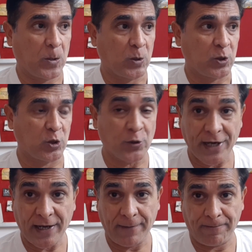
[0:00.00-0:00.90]
So
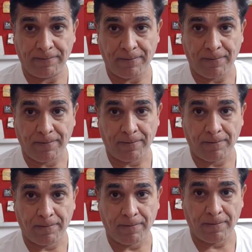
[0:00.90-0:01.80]
today
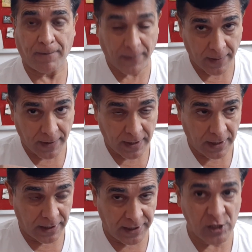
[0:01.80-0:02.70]

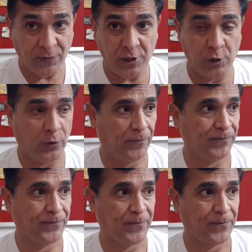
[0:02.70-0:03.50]
in this video,